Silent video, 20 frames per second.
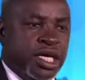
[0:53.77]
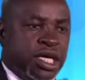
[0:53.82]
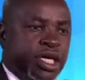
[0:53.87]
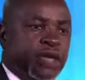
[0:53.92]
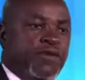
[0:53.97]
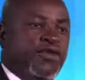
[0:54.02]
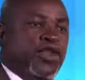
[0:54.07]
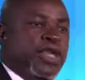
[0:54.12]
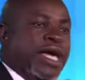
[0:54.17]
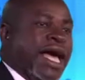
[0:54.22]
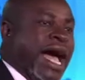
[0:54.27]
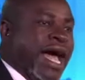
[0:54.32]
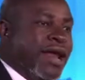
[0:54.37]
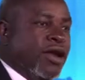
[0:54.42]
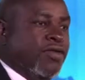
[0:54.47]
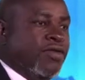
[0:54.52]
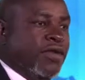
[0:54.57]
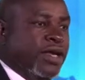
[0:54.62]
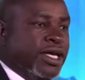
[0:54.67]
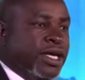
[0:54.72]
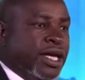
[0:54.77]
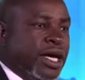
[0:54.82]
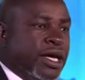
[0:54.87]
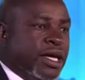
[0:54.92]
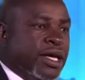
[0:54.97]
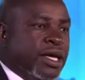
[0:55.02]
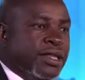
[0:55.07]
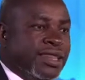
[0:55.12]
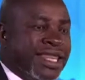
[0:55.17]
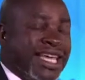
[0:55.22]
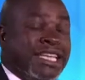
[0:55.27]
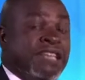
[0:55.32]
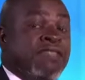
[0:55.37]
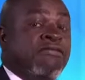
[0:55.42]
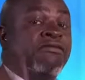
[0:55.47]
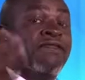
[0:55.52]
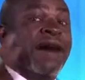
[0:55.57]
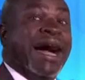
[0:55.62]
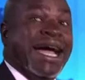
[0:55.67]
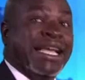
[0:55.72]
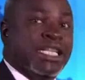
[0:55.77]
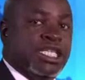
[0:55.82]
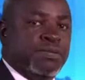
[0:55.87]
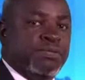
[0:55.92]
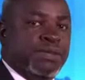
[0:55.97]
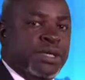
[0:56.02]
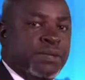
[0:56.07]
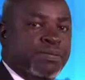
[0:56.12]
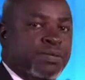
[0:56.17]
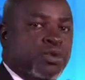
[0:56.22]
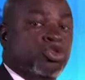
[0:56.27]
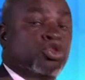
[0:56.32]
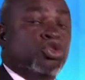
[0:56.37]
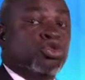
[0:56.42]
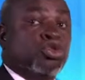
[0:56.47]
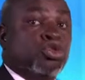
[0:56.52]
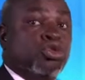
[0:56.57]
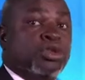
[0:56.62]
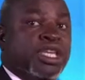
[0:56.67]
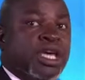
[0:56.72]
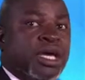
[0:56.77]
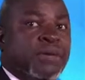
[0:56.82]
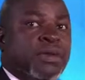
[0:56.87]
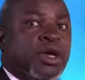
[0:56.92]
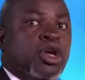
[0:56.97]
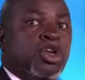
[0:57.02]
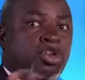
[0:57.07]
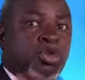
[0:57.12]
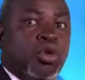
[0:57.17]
If you're the kind of leader that divides people to rule them,